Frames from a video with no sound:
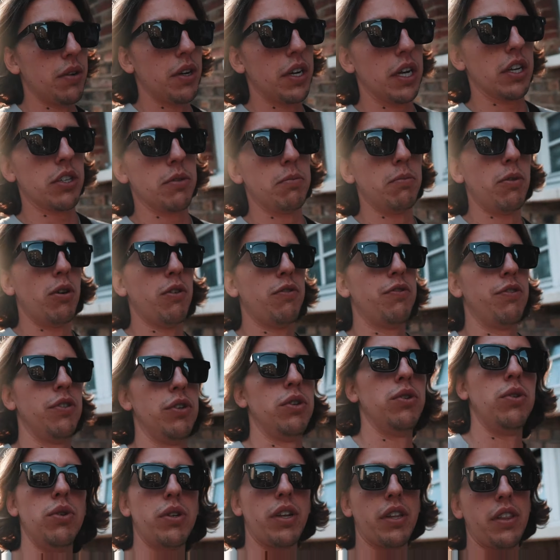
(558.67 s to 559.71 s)
gonna get some more
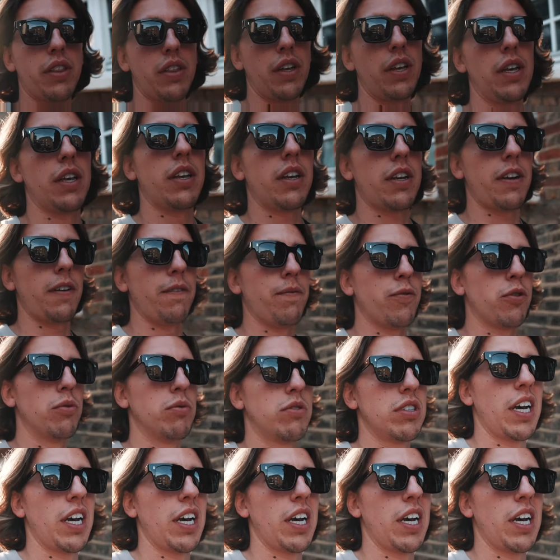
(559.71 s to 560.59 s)
food, I think. Some